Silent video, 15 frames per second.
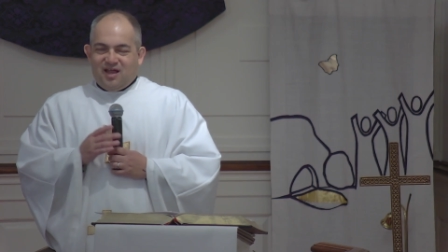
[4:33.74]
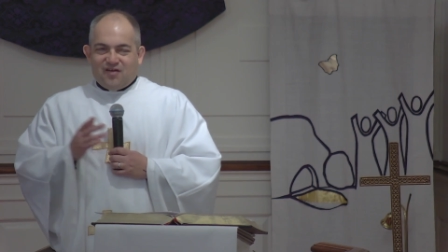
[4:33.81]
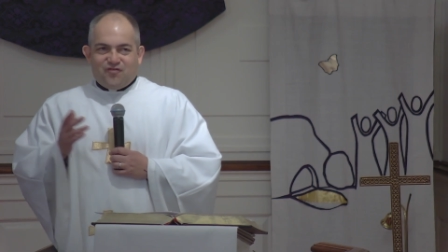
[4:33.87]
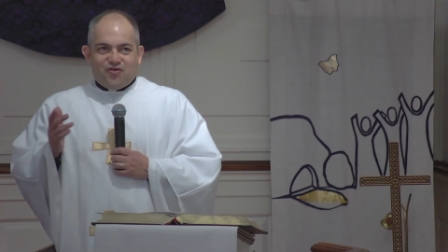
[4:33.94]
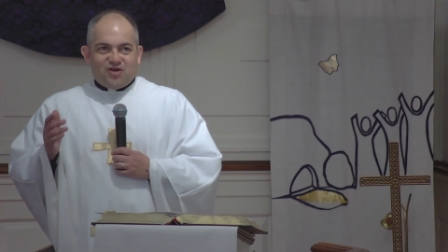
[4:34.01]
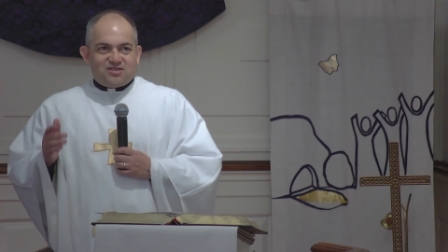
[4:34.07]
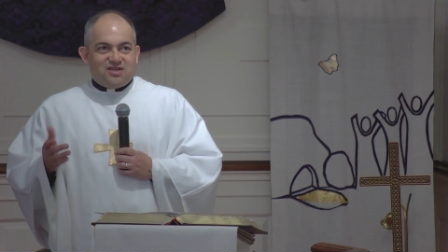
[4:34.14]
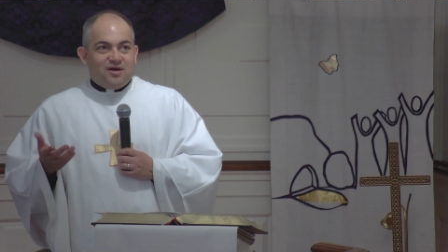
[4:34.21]
Like,
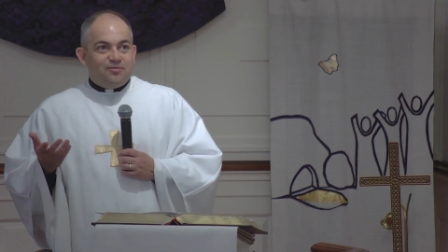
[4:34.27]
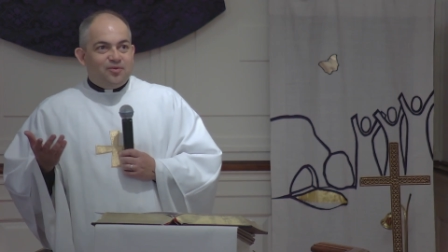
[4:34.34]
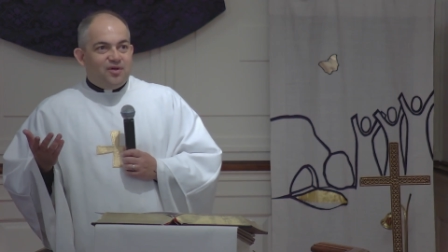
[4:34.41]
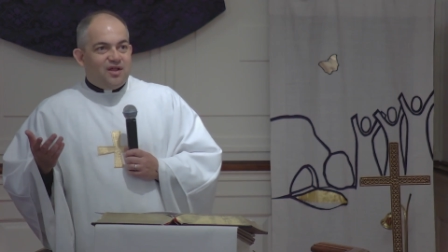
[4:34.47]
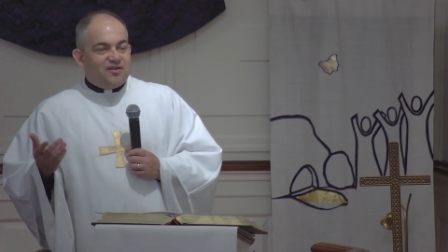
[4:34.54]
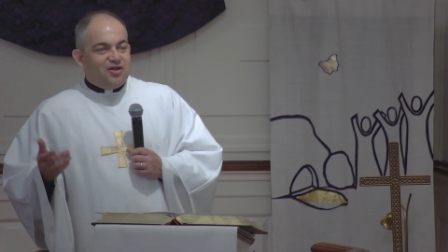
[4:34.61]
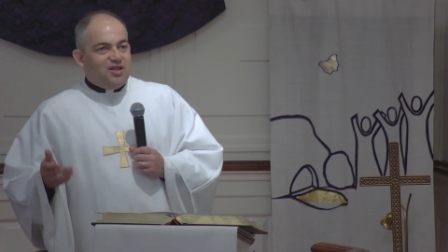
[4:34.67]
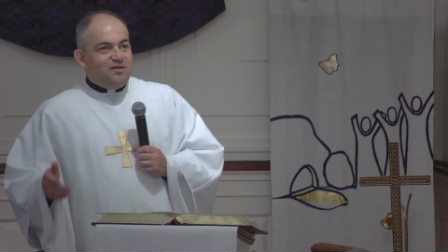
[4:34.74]
for
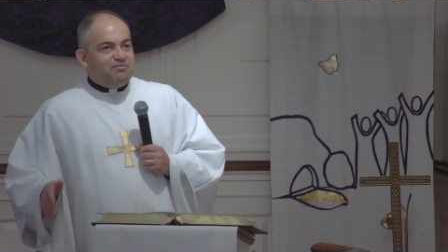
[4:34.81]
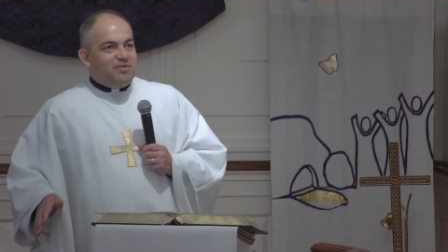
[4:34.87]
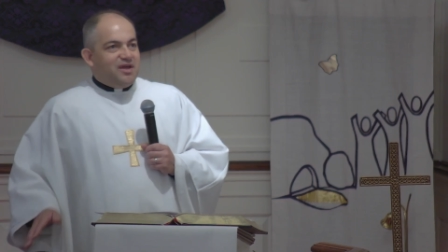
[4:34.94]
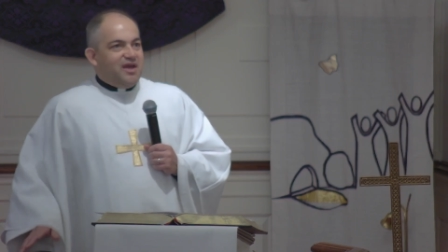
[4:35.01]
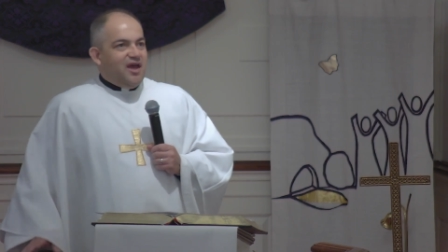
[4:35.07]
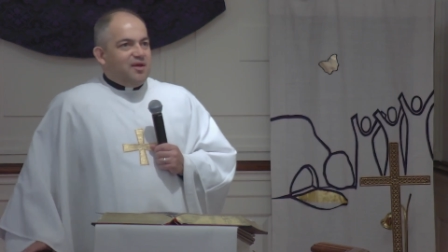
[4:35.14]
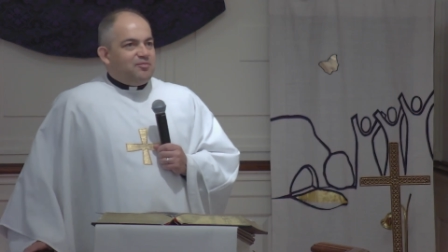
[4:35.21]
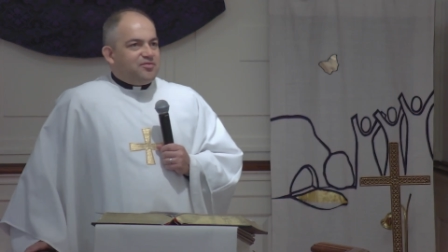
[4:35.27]
example, the
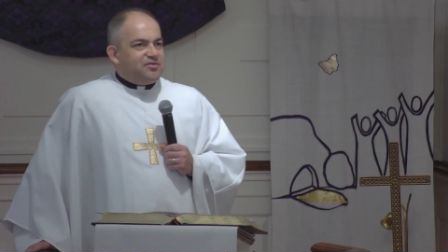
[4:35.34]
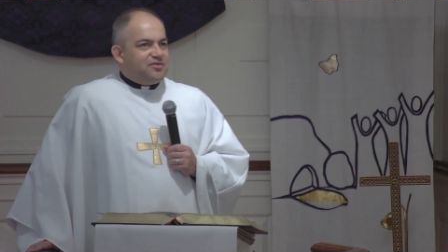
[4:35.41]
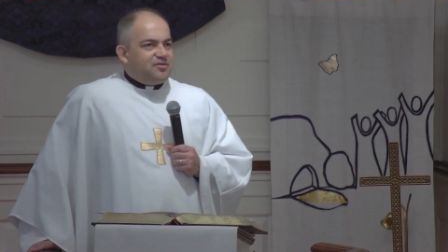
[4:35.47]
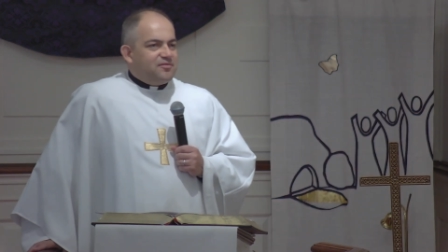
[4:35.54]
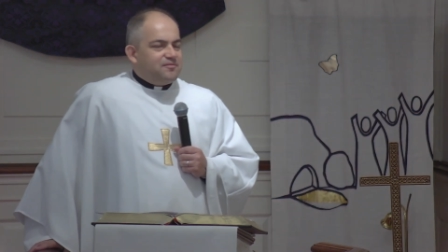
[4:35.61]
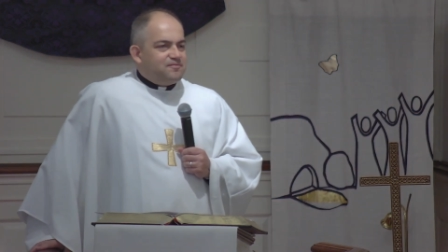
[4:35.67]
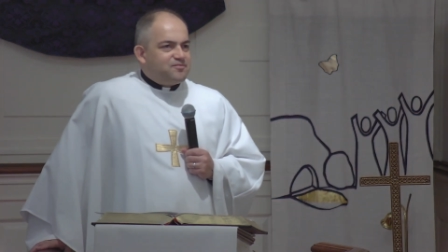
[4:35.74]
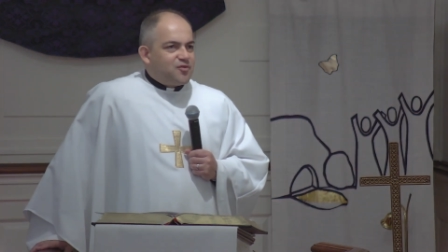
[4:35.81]
Olympic Games.